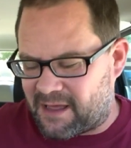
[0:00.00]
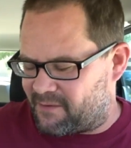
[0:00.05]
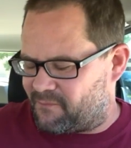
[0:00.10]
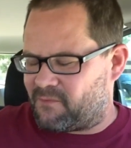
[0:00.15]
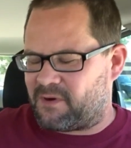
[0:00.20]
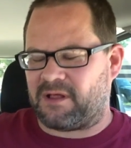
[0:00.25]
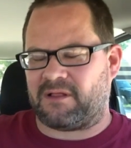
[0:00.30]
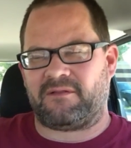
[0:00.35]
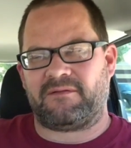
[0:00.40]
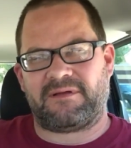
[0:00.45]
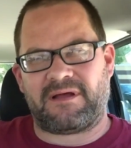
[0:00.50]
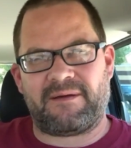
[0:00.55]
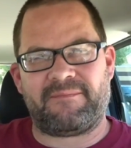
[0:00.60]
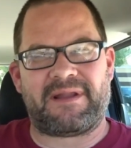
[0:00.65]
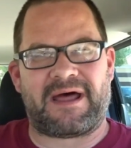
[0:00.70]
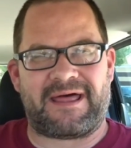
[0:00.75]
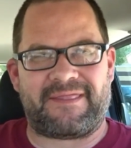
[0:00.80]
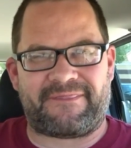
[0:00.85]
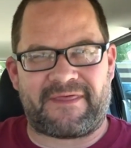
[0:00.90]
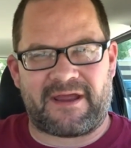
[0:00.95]
well, I'm
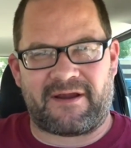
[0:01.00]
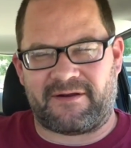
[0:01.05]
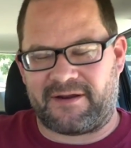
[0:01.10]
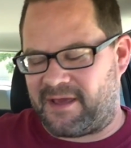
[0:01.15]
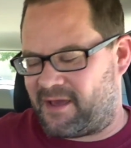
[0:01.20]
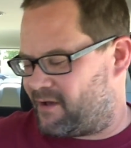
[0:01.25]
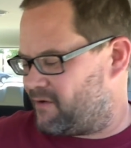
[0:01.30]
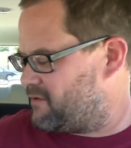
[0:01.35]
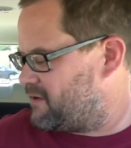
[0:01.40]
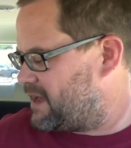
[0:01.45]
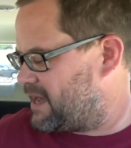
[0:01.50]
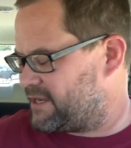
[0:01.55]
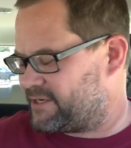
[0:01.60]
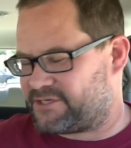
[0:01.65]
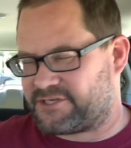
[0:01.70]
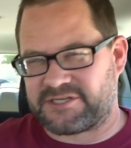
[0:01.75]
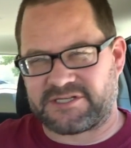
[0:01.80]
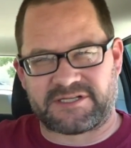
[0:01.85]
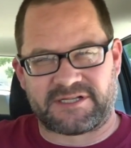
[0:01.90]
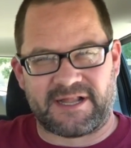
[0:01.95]
not there now. I
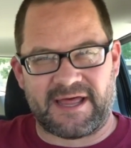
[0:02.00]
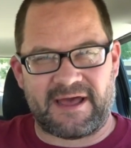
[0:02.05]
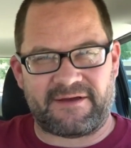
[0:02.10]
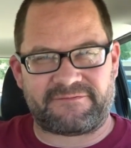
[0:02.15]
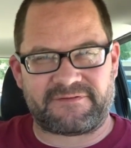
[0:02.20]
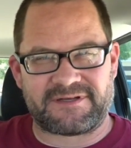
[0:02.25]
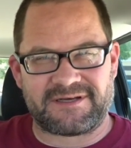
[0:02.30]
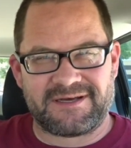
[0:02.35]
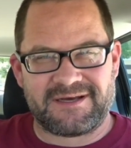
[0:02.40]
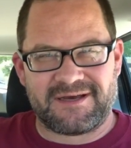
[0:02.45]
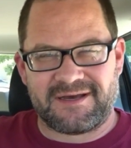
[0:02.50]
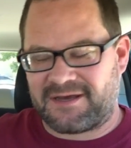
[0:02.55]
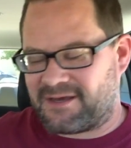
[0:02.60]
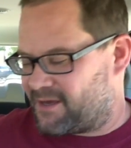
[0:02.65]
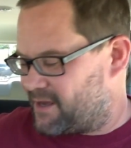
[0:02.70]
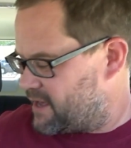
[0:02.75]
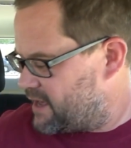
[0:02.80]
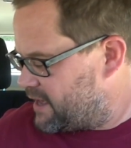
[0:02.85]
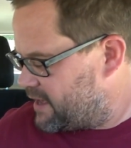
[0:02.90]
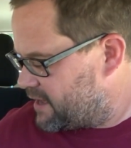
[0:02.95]
just left
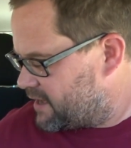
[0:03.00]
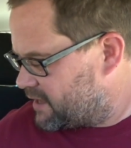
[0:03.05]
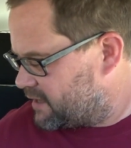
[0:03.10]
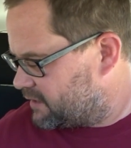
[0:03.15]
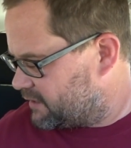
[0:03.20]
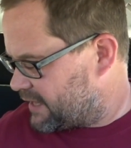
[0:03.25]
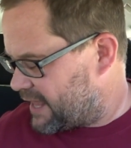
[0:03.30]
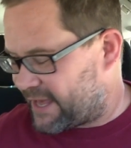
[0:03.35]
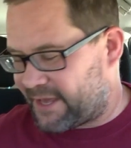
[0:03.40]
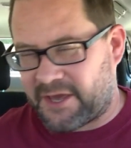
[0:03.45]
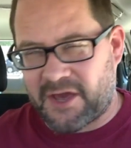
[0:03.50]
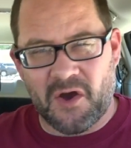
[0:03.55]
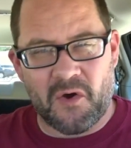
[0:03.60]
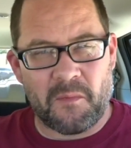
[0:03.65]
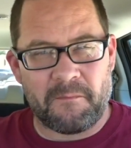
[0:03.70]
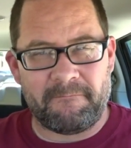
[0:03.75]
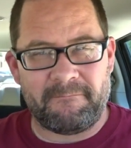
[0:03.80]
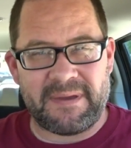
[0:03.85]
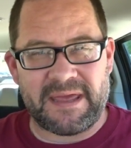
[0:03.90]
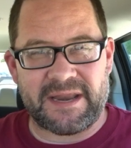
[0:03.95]
a
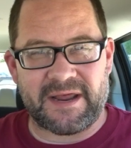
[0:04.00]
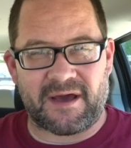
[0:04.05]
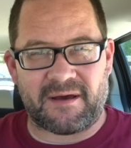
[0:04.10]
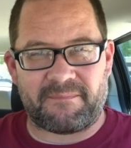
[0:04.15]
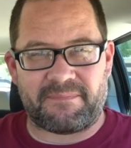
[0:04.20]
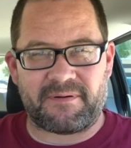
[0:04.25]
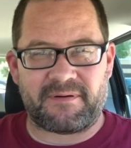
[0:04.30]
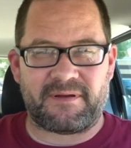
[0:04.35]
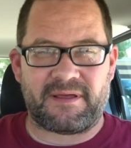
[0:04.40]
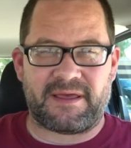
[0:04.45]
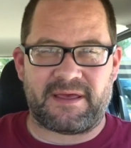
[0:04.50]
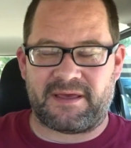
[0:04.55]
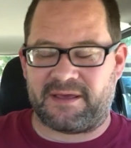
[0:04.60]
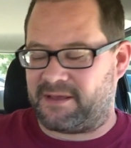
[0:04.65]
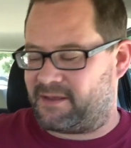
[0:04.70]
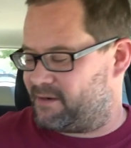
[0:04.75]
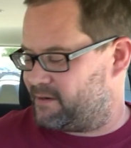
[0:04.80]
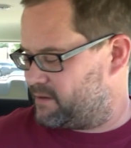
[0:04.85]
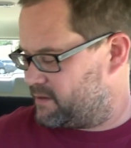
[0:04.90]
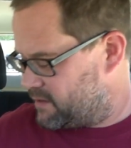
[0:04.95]
LETgo meetup
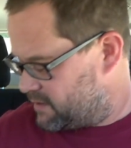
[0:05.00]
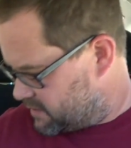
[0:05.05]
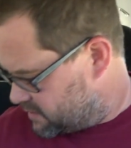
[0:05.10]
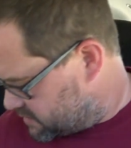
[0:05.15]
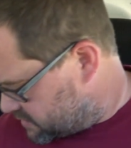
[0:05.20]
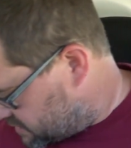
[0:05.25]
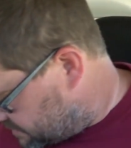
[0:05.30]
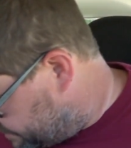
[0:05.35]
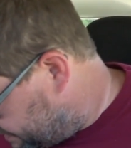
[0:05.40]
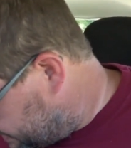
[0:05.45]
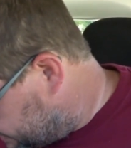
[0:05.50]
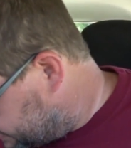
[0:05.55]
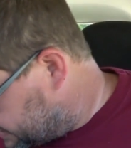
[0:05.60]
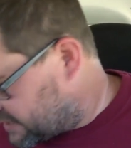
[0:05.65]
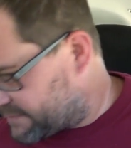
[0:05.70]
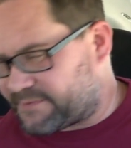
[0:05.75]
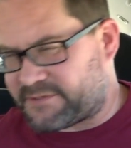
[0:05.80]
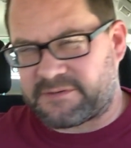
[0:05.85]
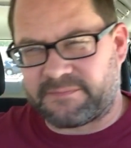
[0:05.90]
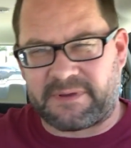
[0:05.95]
and picked
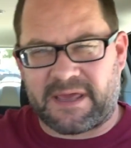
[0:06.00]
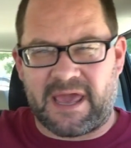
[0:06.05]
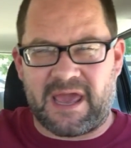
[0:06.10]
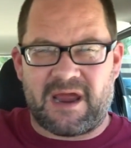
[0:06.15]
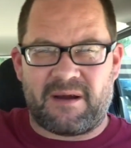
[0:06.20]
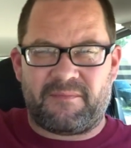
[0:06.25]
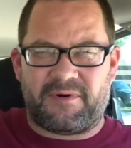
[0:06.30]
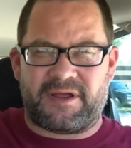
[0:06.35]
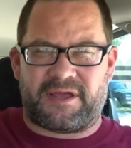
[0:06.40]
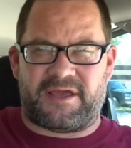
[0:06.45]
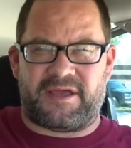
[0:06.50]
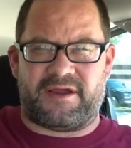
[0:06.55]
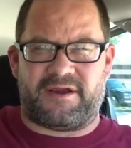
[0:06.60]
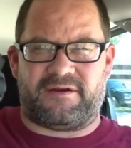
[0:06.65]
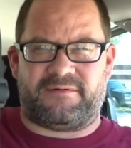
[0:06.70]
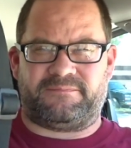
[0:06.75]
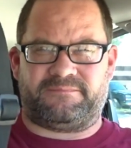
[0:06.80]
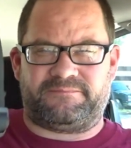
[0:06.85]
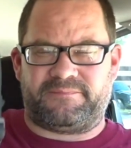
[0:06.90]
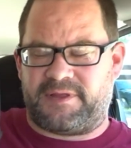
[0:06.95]
up some camera
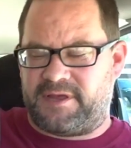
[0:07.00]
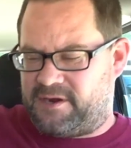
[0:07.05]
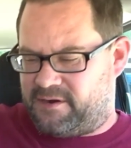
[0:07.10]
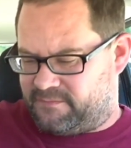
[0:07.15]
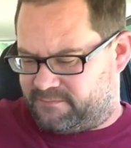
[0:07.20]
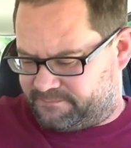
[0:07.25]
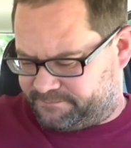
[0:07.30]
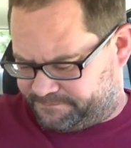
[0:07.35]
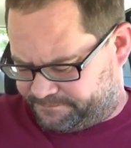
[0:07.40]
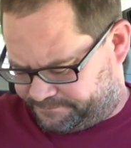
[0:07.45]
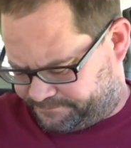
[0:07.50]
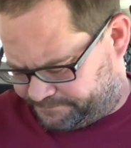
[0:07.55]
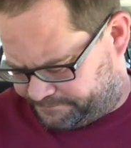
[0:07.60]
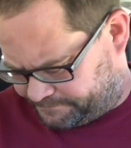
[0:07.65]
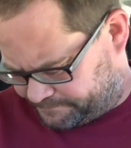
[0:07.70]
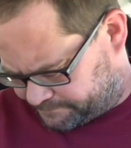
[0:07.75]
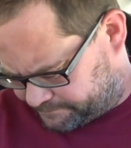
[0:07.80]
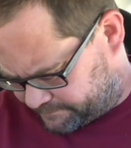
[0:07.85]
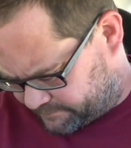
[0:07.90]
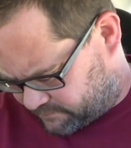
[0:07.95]
gear here.
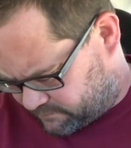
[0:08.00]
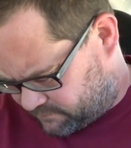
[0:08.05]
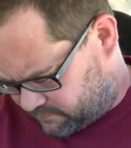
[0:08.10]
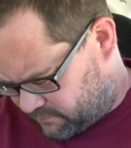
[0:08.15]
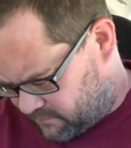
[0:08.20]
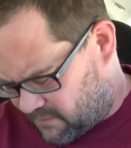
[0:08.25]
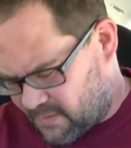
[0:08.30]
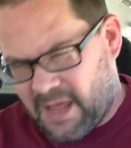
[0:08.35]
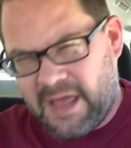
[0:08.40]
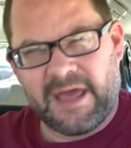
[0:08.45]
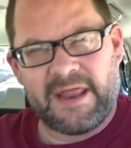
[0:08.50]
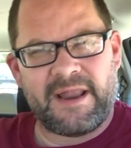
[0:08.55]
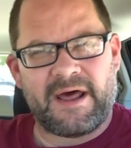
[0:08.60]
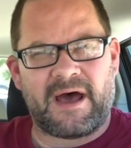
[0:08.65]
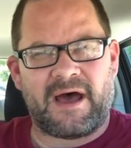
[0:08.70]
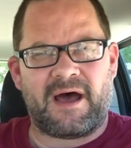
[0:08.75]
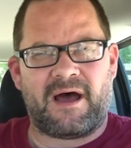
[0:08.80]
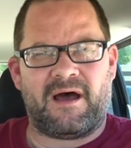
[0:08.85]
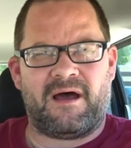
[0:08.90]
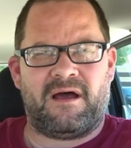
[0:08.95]
And
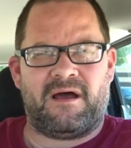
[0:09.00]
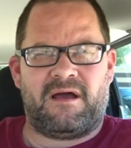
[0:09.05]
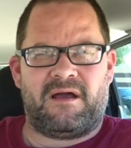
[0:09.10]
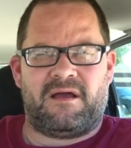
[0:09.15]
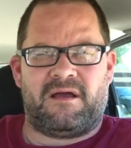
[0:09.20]
I'm